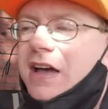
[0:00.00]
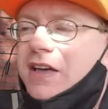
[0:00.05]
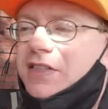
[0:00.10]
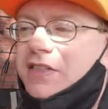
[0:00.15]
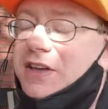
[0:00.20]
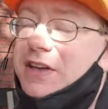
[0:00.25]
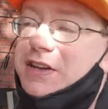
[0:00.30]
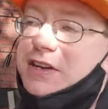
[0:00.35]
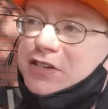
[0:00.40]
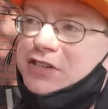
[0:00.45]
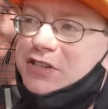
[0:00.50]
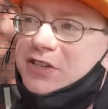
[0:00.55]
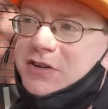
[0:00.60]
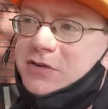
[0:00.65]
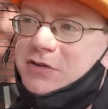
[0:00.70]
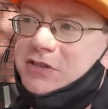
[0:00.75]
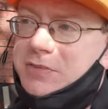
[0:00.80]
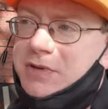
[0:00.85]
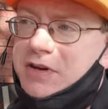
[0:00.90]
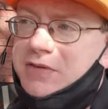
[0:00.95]
I think initially
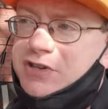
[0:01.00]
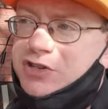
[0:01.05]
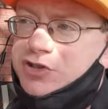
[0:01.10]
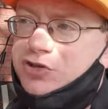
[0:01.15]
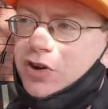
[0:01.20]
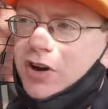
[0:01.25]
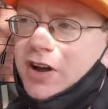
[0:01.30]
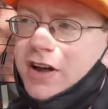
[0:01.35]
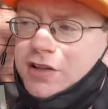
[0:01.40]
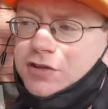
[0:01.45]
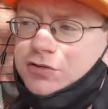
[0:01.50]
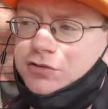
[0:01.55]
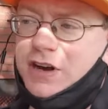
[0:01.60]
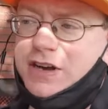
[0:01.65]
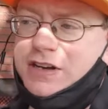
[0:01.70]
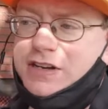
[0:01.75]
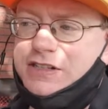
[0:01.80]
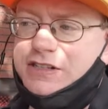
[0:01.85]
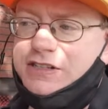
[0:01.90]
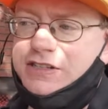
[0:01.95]
it was a bit of a trial
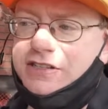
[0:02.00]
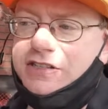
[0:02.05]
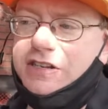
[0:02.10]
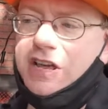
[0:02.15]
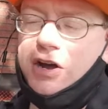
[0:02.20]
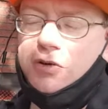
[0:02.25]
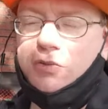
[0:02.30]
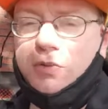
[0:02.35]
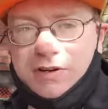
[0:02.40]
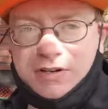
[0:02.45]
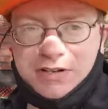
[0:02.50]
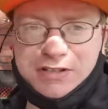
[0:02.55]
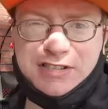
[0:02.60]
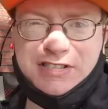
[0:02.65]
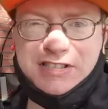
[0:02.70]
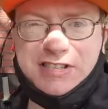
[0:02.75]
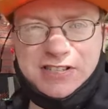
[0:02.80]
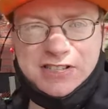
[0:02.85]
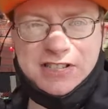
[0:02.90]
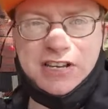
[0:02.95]
run to see how well does
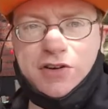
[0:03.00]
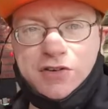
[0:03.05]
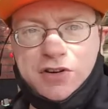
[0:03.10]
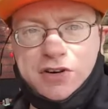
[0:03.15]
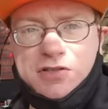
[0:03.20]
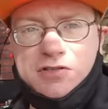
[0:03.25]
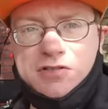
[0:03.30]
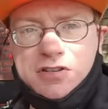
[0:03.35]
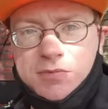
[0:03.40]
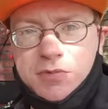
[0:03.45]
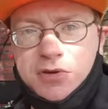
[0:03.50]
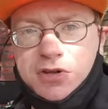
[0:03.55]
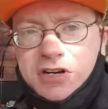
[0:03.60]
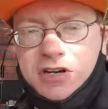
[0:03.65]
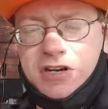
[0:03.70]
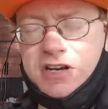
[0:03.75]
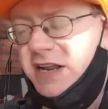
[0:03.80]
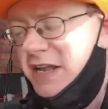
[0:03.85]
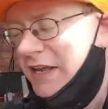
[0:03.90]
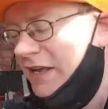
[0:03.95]
a six hour
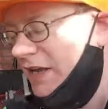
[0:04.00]
community